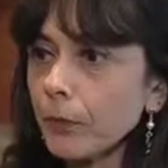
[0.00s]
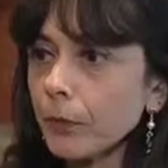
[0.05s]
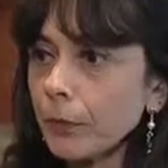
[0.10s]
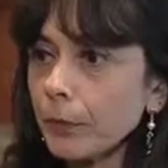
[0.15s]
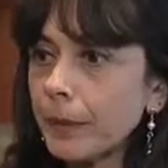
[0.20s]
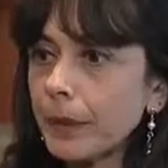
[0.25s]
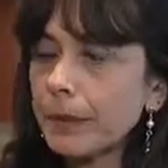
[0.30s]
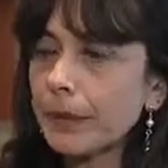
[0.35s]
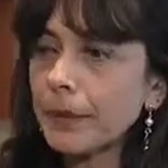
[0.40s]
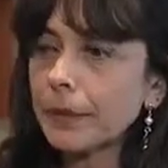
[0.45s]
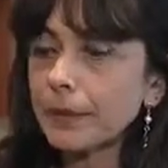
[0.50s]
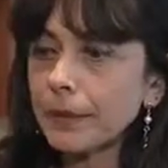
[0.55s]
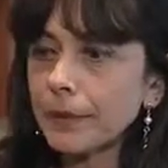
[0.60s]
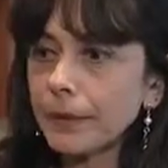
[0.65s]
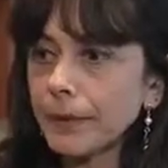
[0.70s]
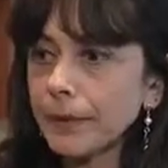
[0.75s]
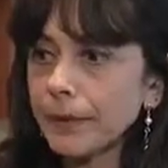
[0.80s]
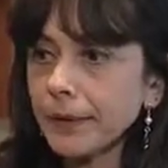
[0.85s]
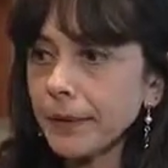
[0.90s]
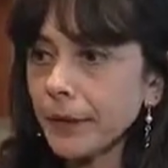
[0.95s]
of many
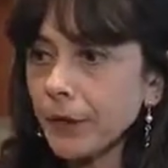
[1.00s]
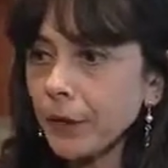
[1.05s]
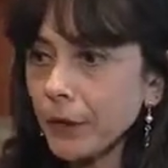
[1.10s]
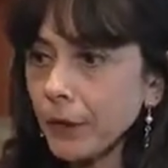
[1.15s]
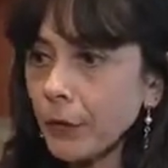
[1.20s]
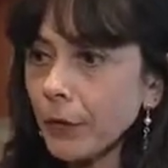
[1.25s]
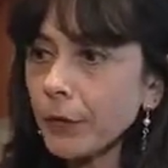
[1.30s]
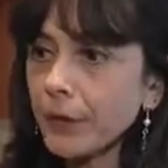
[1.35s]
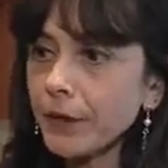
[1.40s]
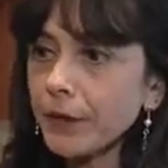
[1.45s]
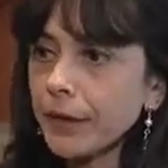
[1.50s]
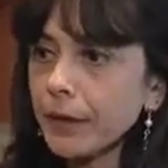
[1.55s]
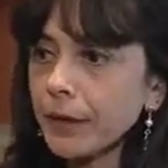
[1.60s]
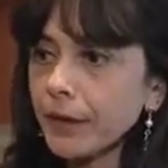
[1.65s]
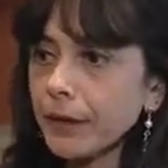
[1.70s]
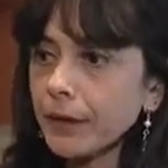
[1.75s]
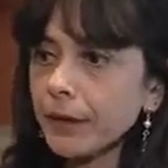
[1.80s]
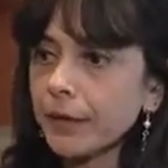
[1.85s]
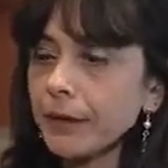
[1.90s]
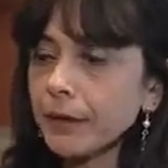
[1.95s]

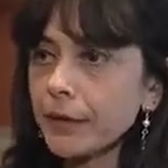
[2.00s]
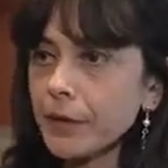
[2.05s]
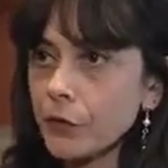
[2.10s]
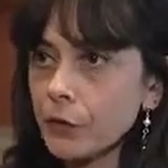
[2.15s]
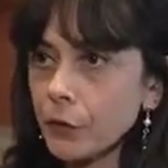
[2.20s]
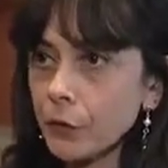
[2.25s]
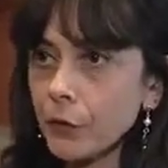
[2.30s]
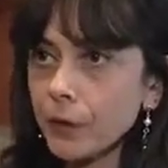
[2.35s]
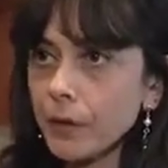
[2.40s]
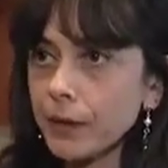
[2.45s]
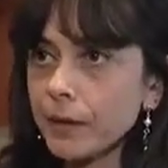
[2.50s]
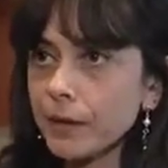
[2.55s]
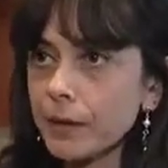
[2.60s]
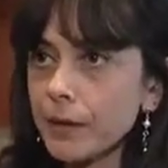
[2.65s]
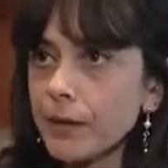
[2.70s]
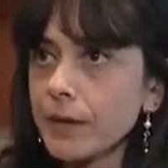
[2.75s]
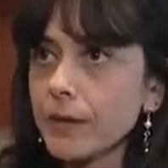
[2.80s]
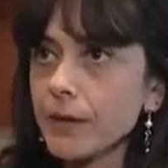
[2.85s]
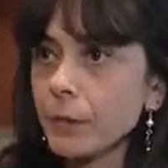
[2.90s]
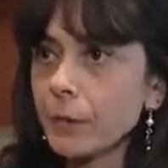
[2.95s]
chronic
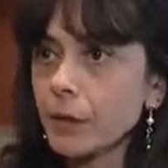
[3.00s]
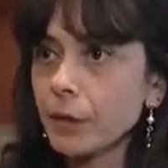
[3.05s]
disorders,